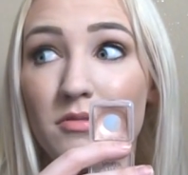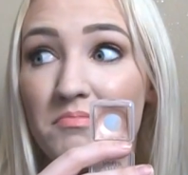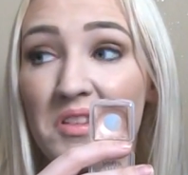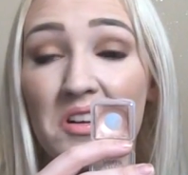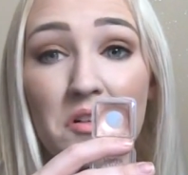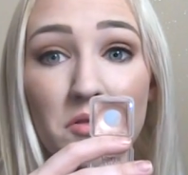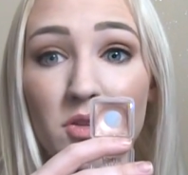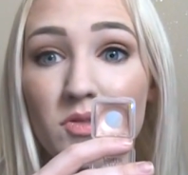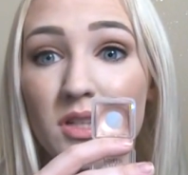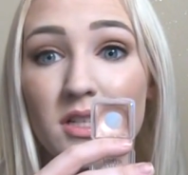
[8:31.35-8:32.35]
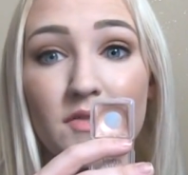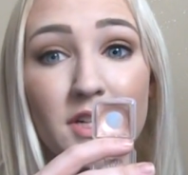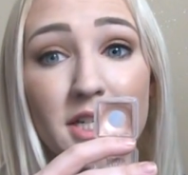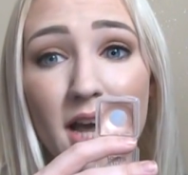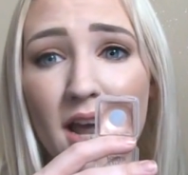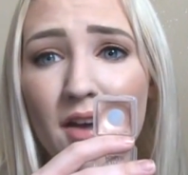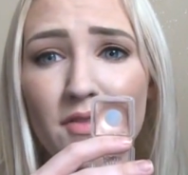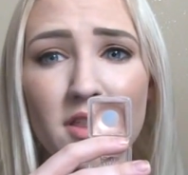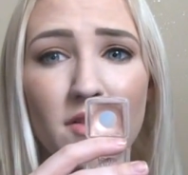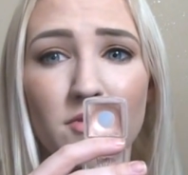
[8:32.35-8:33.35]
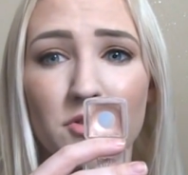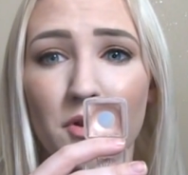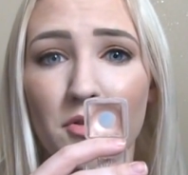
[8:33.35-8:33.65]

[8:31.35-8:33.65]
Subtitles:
you know, using this every day, everything was going